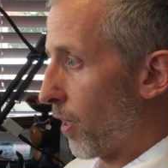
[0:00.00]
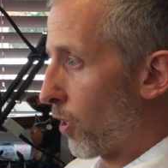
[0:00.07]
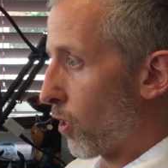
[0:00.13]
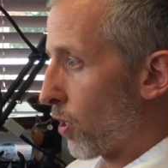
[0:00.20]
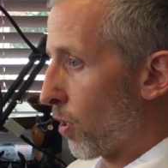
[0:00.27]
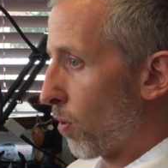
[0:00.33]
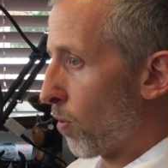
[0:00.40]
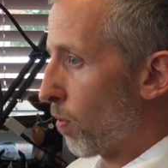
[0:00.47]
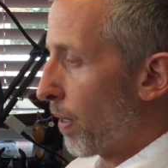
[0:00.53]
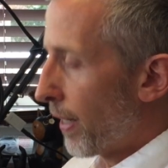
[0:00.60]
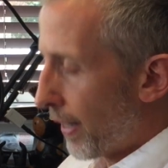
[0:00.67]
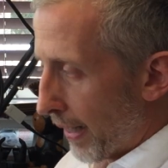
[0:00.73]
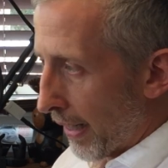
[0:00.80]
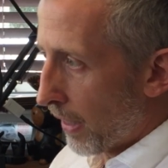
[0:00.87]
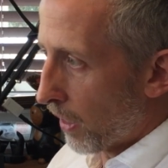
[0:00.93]
So
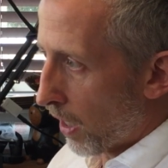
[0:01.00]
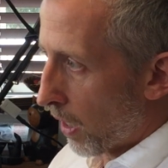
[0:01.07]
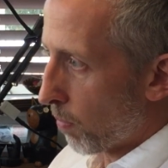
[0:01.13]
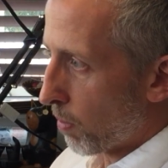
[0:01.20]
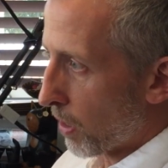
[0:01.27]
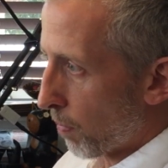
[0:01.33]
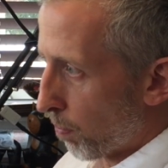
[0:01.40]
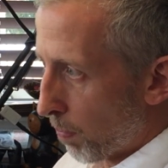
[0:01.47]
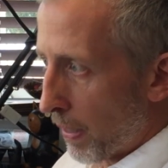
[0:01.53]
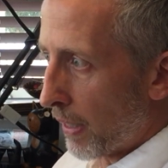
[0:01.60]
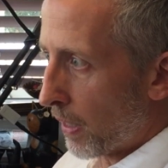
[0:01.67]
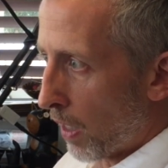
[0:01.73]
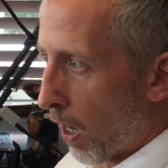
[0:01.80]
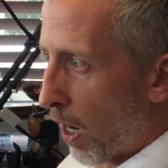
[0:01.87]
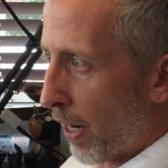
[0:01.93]
in comes a
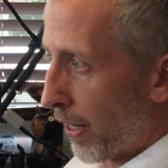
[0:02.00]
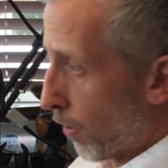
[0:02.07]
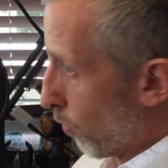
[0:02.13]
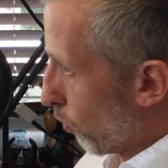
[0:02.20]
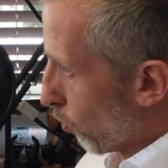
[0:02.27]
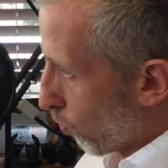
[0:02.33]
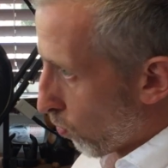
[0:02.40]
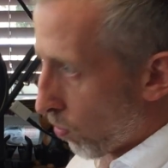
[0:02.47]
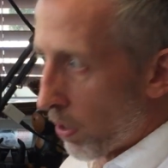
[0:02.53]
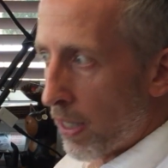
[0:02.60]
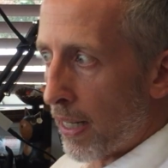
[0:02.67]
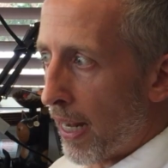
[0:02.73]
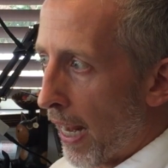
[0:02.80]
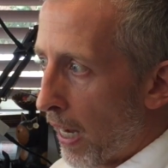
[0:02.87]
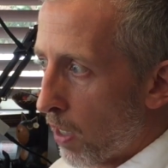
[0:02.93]
big guy who's
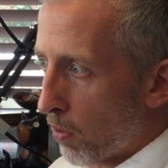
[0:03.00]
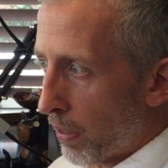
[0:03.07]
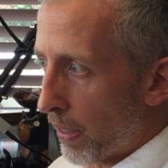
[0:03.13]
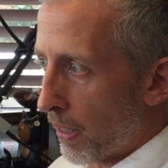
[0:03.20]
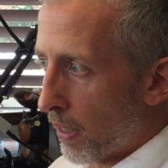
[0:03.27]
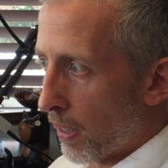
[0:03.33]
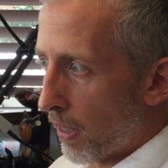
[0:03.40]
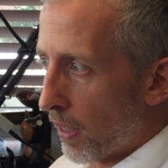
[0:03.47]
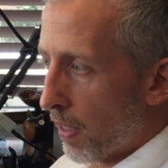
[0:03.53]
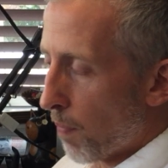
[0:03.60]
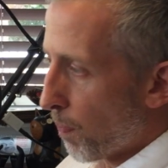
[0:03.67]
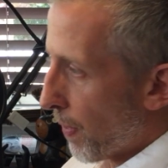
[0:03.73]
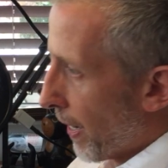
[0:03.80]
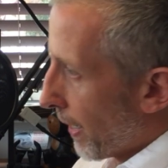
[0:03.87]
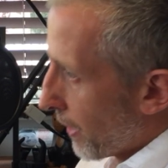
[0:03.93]
really angry
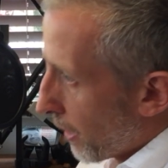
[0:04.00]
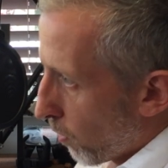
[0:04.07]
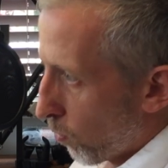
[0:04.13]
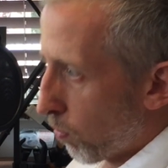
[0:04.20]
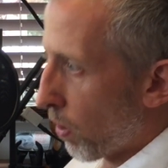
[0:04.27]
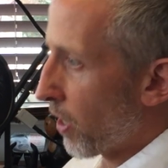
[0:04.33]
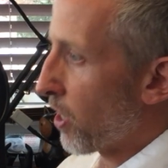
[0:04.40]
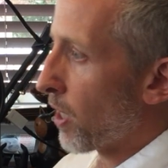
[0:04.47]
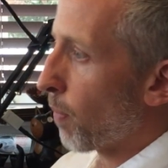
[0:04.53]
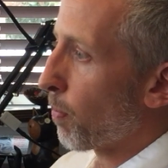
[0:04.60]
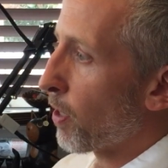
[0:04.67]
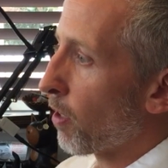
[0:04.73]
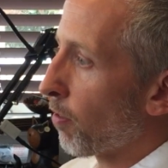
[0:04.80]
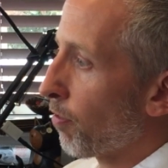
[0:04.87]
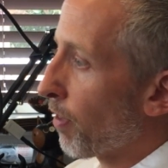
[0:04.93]
and he runs up
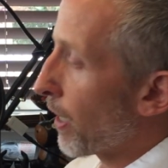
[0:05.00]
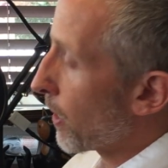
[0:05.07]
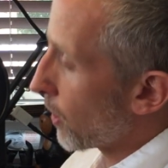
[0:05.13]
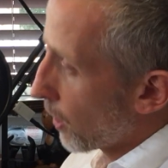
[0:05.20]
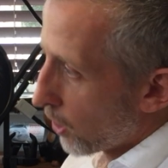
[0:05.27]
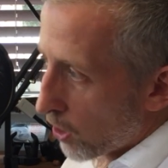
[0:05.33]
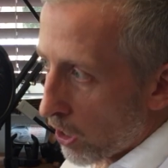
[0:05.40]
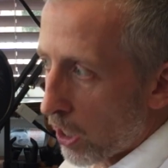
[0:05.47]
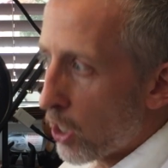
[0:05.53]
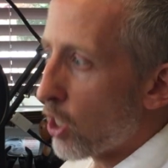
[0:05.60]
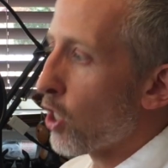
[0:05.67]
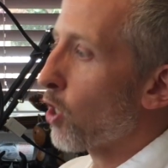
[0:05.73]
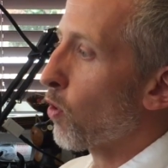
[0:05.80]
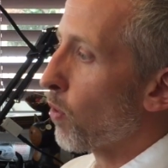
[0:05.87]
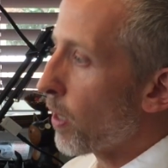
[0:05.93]
to your face and starts
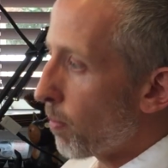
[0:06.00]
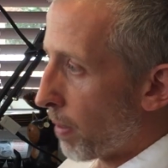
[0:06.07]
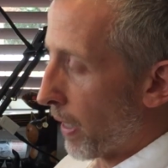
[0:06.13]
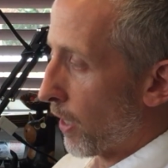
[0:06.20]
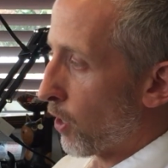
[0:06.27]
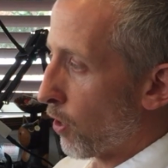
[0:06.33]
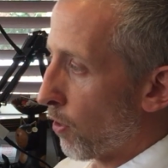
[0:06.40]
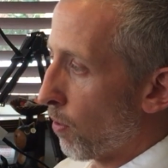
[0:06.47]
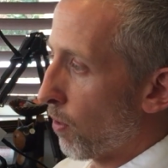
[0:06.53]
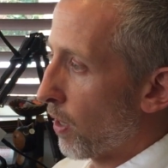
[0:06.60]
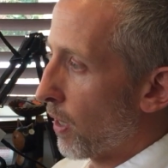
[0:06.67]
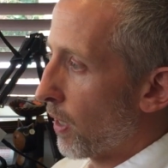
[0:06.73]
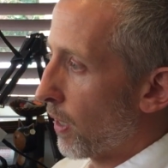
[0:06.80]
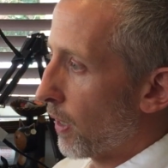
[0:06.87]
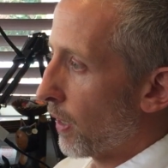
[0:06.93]
screaming at you,
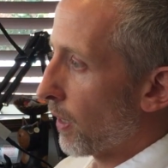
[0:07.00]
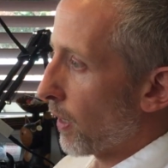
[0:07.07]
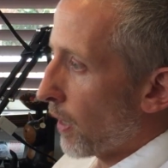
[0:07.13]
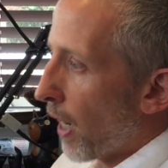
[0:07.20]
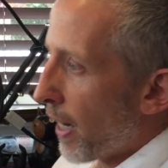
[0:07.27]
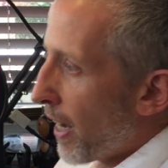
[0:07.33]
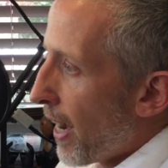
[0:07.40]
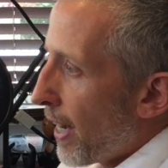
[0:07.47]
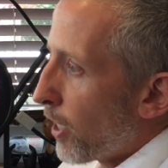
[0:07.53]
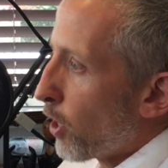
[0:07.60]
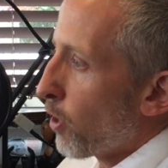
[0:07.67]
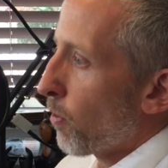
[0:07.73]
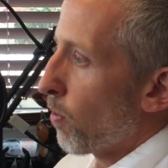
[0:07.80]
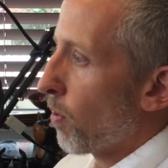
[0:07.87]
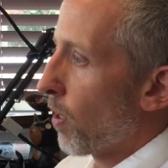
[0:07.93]
"I
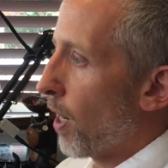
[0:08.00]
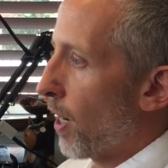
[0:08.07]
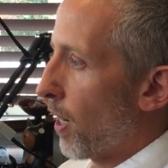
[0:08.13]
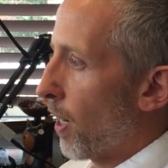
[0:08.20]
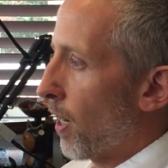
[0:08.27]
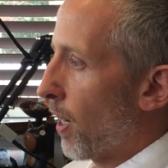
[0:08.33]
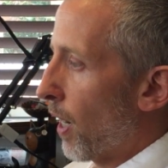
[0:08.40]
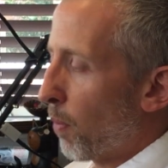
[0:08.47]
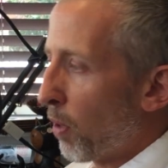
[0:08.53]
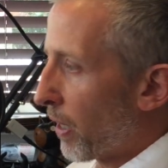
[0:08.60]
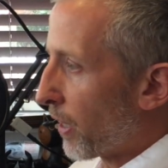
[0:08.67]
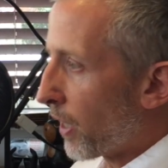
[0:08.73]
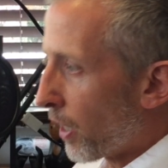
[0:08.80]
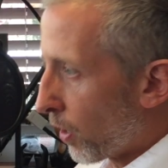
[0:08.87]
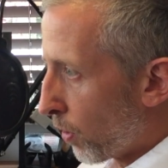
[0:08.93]
hate you. I
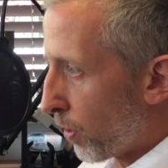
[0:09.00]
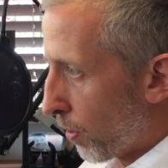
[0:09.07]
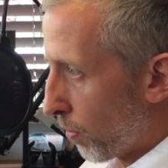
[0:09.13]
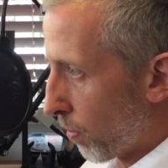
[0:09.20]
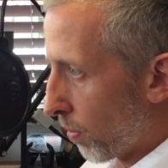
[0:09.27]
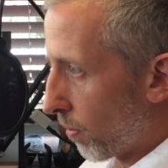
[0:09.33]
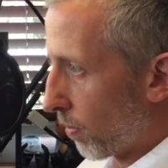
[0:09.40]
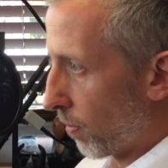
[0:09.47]
want to kill you.